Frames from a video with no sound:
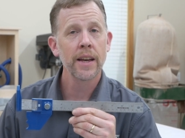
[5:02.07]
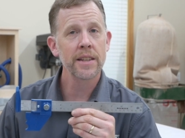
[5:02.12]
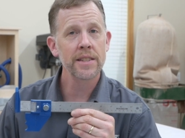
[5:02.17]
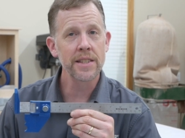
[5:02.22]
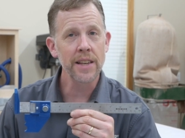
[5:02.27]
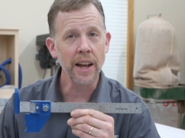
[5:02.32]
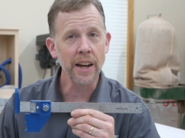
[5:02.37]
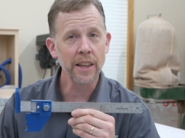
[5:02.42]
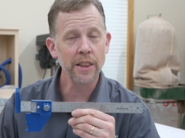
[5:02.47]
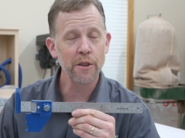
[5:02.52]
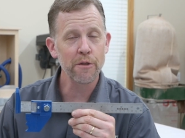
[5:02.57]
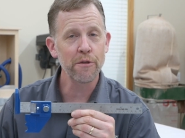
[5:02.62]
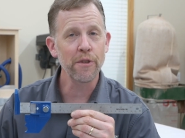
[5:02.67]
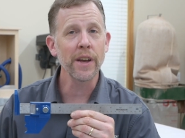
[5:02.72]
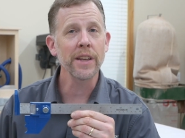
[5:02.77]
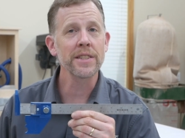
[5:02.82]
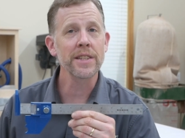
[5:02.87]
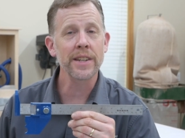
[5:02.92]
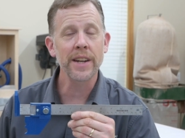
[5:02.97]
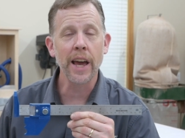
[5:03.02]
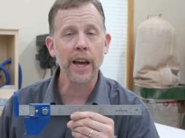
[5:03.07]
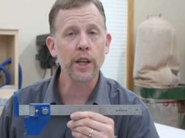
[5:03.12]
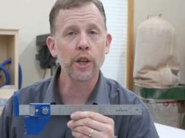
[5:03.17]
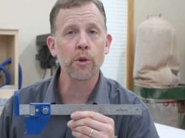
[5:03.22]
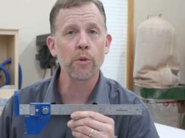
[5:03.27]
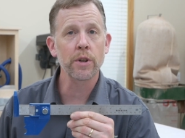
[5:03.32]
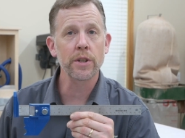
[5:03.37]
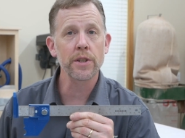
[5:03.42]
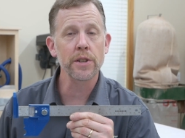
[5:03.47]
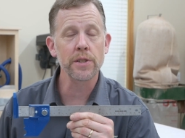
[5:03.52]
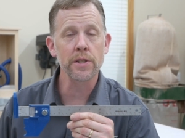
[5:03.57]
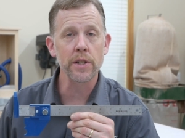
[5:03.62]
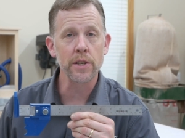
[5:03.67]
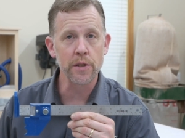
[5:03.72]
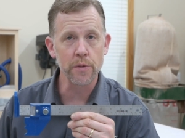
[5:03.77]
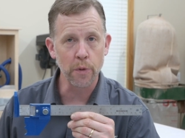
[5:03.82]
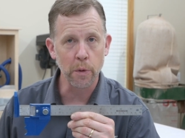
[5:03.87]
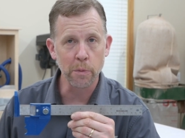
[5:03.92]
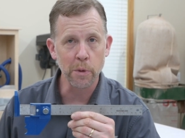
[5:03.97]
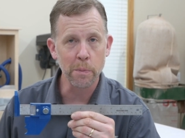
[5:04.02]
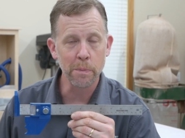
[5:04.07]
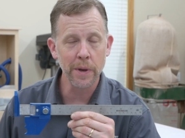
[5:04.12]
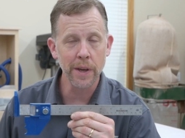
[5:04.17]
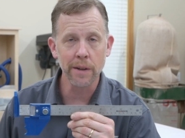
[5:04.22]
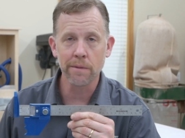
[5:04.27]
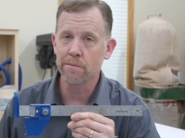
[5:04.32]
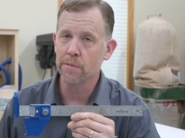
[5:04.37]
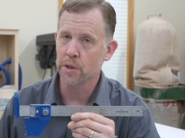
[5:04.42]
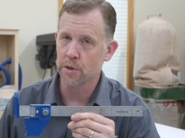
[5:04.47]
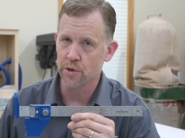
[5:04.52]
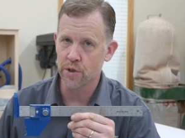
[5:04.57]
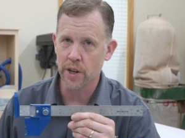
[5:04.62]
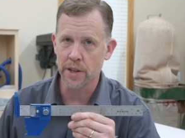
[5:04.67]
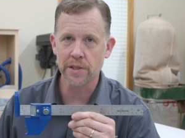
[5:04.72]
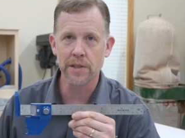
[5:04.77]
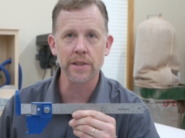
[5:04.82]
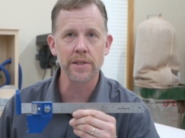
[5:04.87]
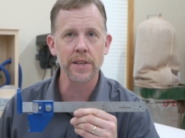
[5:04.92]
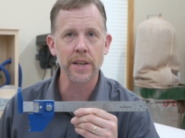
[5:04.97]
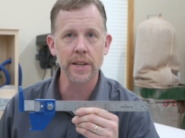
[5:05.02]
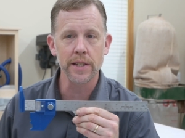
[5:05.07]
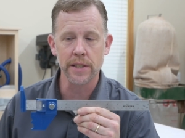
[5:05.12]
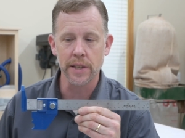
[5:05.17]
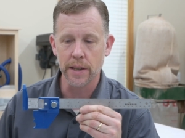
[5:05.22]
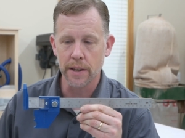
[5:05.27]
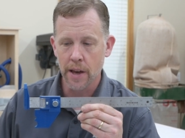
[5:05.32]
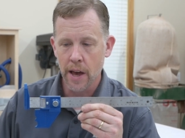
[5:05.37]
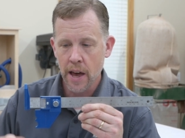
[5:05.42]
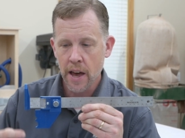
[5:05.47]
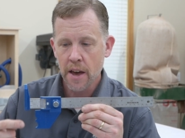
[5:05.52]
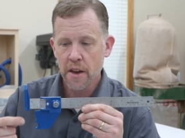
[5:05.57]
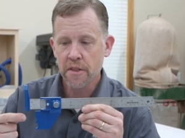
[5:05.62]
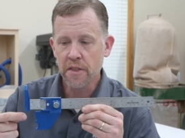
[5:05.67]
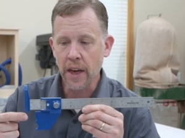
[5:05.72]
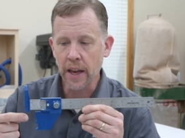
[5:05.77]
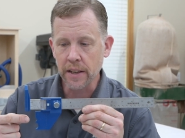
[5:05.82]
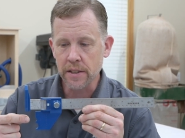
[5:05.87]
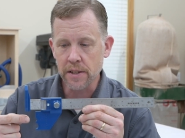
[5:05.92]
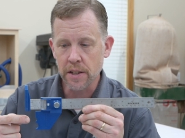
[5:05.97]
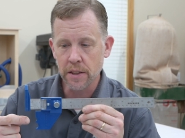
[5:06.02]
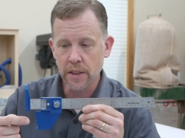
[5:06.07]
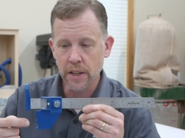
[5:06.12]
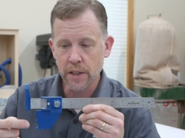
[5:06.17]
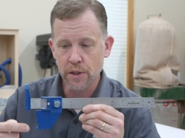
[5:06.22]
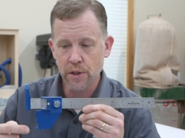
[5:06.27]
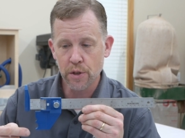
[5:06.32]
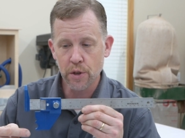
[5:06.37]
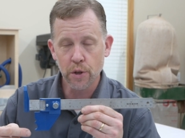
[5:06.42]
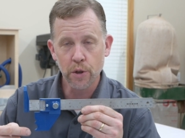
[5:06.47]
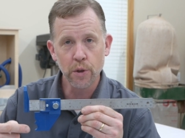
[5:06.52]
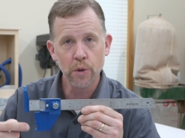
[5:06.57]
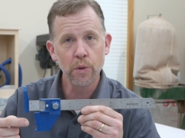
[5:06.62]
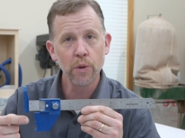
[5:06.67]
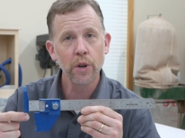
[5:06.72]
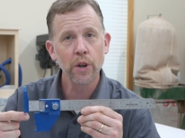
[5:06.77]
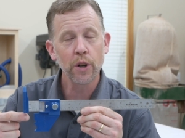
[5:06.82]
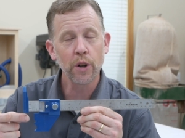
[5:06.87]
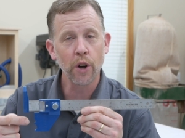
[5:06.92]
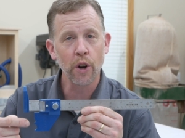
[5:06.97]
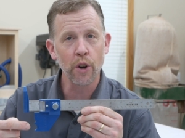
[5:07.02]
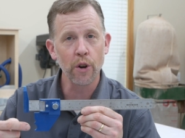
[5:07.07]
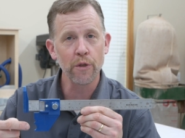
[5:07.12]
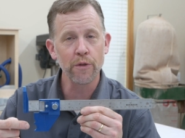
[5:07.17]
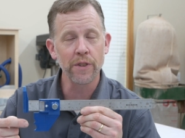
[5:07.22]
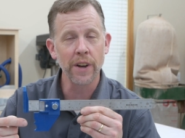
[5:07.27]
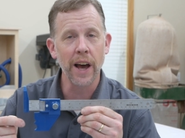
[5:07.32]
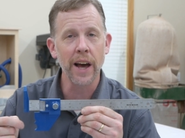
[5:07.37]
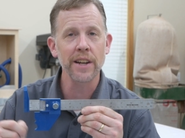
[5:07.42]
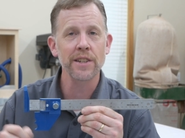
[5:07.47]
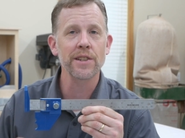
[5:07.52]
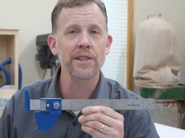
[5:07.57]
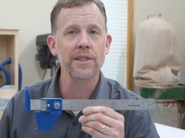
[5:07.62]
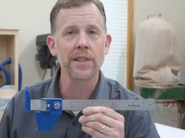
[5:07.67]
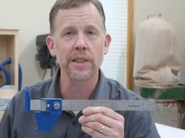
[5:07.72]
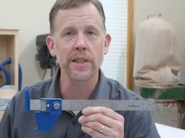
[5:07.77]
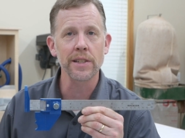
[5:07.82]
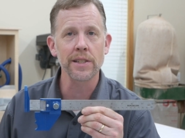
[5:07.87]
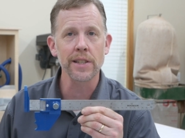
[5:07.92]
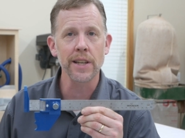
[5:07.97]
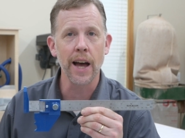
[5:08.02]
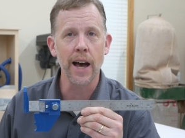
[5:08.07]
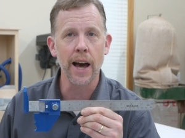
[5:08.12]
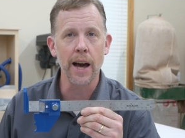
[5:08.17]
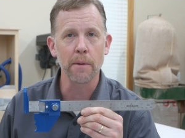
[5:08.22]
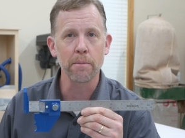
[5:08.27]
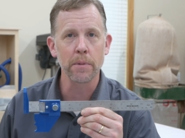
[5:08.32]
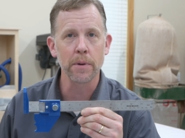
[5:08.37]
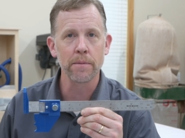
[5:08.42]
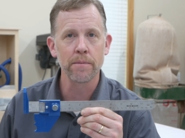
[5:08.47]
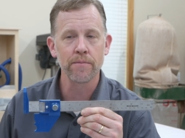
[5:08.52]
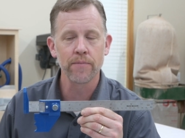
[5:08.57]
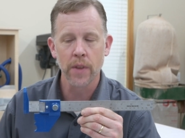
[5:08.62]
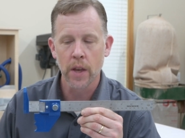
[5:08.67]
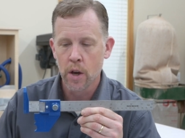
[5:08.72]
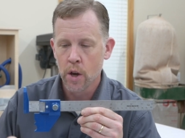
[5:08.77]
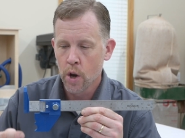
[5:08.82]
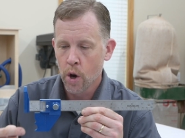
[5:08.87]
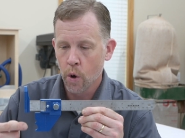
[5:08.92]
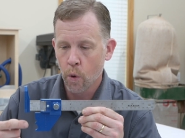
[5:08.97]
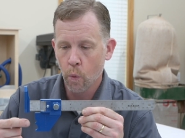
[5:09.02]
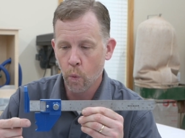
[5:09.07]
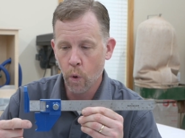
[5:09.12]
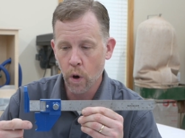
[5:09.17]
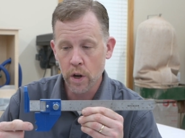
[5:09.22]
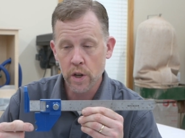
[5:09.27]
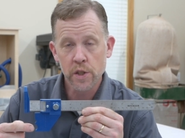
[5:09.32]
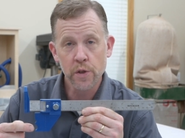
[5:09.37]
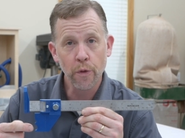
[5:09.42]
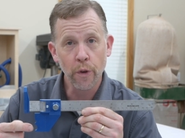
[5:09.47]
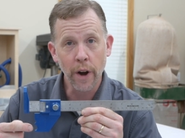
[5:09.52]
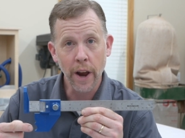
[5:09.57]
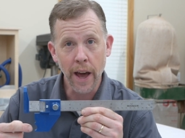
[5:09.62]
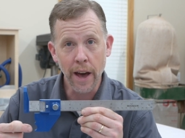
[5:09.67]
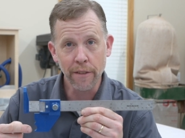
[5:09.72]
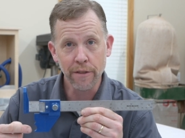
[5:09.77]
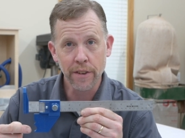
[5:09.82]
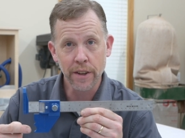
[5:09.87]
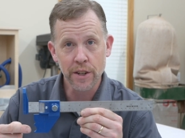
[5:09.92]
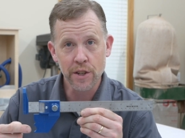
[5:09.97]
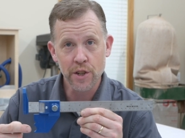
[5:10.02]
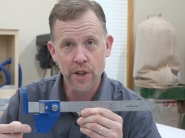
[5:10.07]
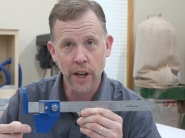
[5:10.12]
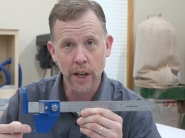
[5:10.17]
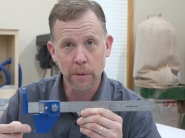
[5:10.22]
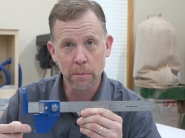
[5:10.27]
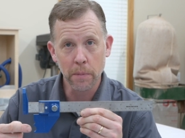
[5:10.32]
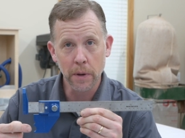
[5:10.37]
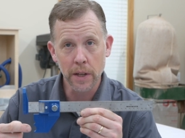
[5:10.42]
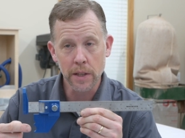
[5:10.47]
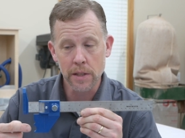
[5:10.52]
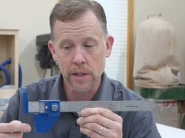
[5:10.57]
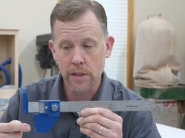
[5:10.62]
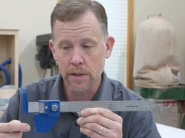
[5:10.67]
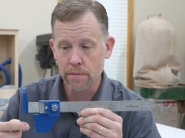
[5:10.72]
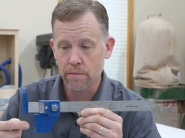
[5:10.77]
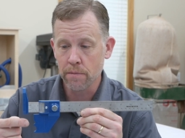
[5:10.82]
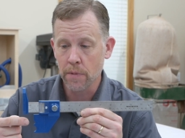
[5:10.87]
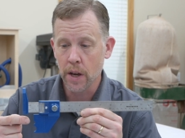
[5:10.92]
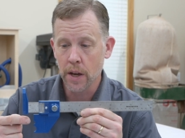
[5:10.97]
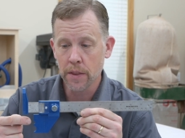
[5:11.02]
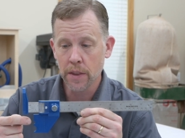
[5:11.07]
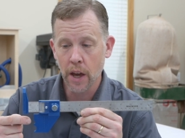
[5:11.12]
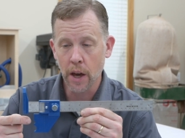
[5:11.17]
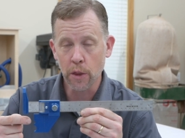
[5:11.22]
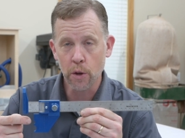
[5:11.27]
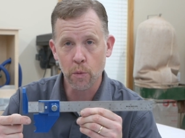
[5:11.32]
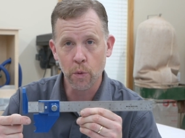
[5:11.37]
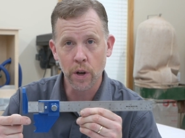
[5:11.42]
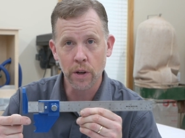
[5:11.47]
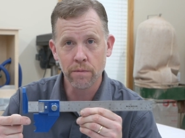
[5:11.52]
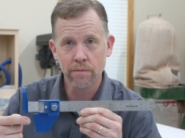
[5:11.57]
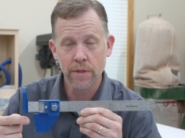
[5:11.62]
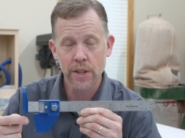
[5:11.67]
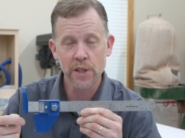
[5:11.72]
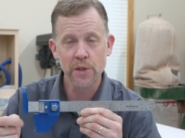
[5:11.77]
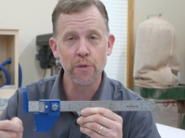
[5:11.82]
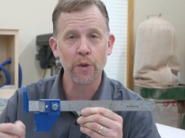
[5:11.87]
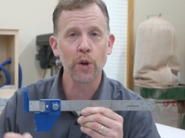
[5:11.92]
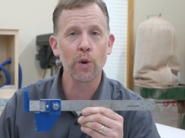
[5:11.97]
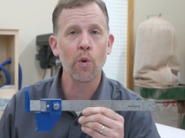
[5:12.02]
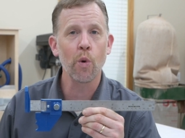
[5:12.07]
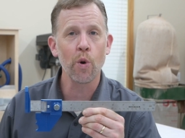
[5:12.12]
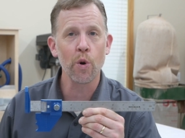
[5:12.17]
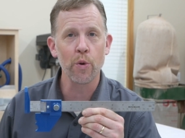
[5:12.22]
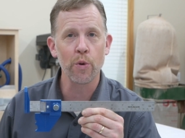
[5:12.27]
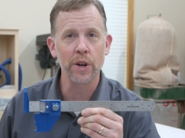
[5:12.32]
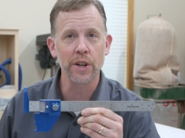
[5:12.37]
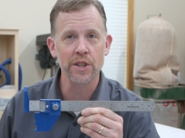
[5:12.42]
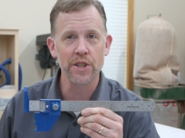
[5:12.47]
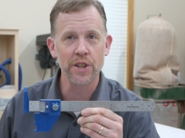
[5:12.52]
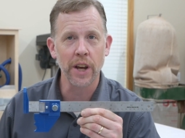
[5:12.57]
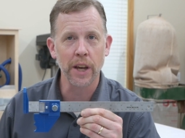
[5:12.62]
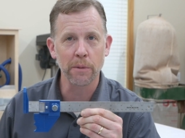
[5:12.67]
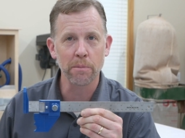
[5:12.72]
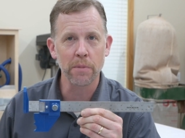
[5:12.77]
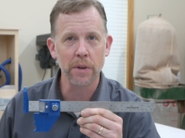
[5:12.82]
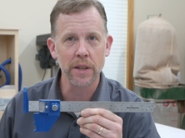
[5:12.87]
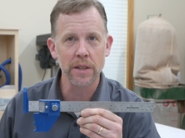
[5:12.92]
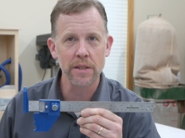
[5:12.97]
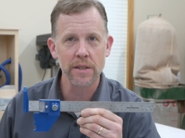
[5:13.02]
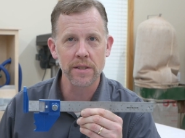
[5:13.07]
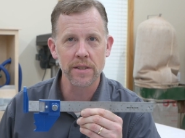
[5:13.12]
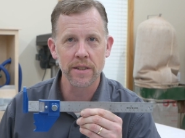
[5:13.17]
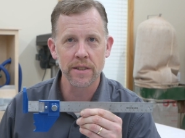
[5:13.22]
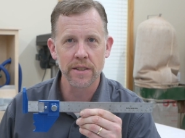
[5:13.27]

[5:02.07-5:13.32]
And setting the fence an accurate distance from the bit is just as easy, thanks to these two curved notches in the stop. One is for half inch shank bits, and the other one is for quarter inch shank bits.